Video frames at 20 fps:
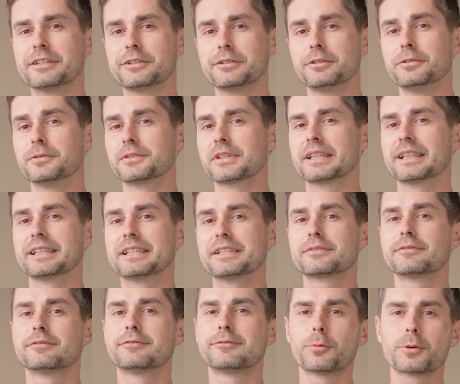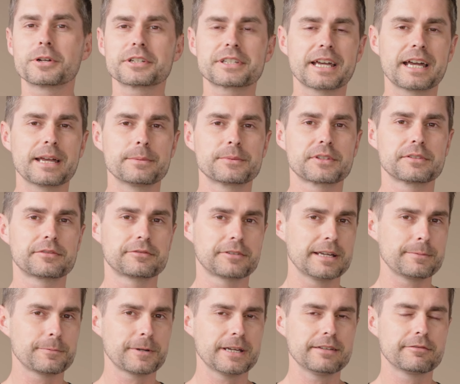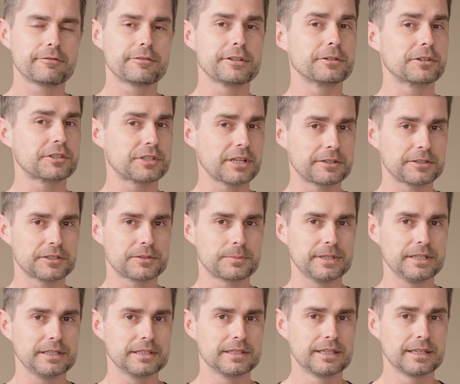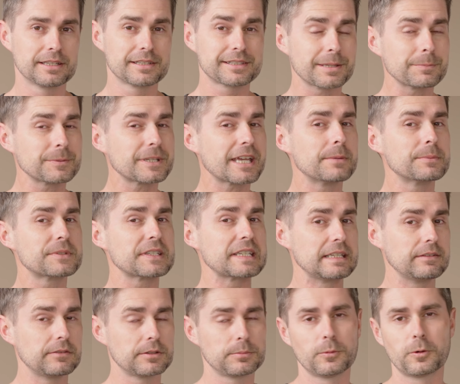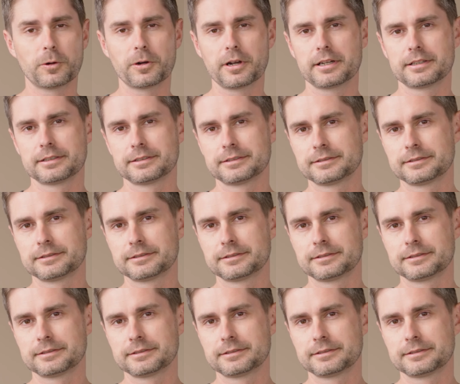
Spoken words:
you use at least 4 times the frame rate for your shutter speed, sometimes even more.